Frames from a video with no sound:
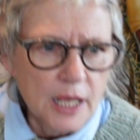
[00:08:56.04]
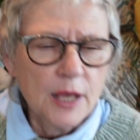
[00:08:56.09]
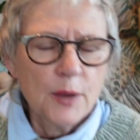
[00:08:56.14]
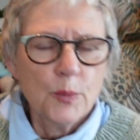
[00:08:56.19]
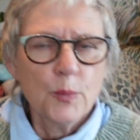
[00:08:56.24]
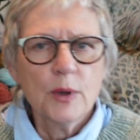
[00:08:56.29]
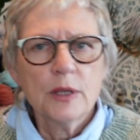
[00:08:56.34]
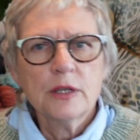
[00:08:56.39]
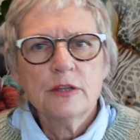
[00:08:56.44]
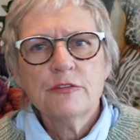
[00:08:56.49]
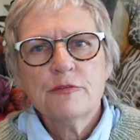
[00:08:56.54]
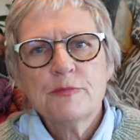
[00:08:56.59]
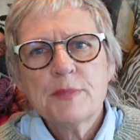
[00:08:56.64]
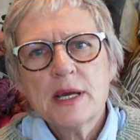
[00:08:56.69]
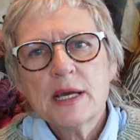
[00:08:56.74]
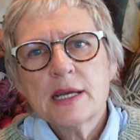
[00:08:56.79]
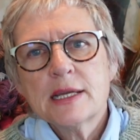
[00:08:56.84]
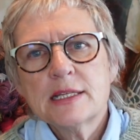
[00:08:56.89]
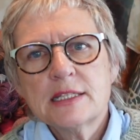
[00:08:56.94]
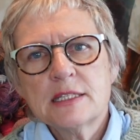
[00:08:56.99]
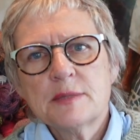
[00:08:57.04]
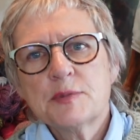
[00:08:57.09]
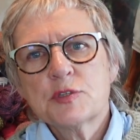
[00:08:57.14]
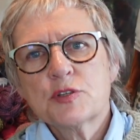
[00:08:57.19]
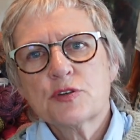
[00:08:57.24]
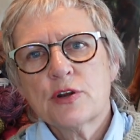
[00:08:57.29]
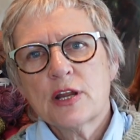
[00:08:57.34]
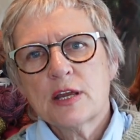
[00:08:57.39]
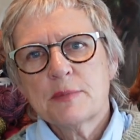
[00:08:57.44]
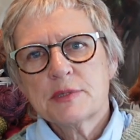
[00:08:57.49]
one of my
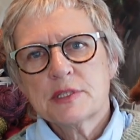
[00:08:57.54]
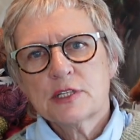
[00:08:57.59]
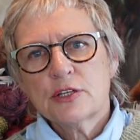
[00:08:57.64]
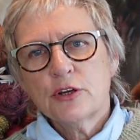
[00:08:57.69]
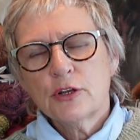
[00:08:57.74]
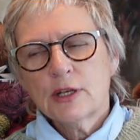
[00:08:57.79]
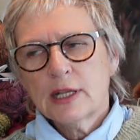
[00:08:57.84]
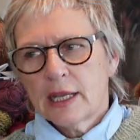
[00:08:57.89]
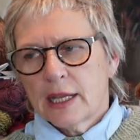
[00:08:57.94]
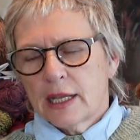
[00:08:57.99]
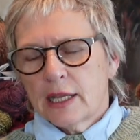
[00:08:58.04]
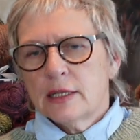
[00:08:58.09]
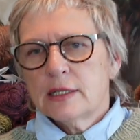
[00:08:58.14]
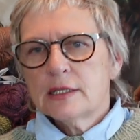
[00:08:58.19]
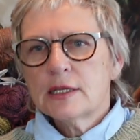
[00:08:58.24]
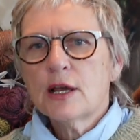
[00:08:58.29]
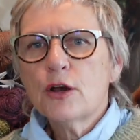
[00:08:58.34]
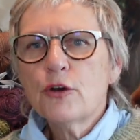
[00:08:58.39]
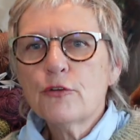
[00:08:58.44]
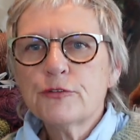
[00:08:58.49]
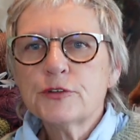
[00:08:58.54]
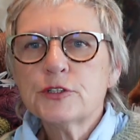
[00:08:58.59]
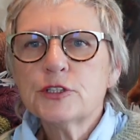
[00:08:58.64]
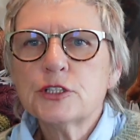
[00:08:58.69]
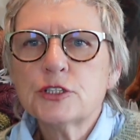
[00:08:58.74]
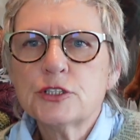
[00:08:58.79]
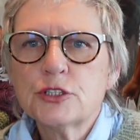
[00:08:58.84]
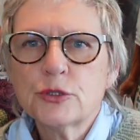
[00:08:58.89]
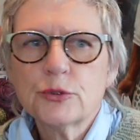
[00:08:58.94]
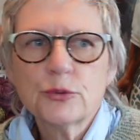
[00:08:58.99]
subscribers, Callie, offered
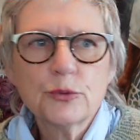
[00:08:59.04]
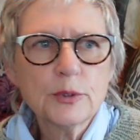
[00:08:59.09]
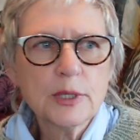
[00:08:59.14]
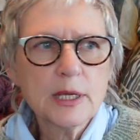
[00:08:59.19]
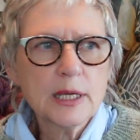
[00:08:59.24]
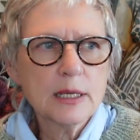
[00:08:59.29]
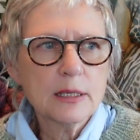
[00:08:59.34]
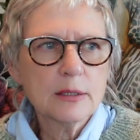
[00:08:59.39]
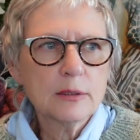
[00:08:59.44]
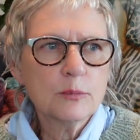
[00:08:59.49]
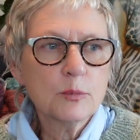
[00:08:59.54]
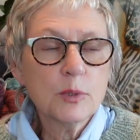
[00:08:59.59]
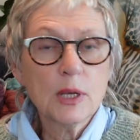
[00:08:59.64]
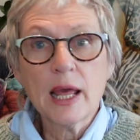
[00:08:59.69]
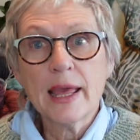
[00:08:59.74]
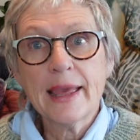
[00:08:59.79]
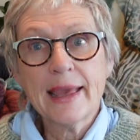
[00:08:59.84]
to do, well, I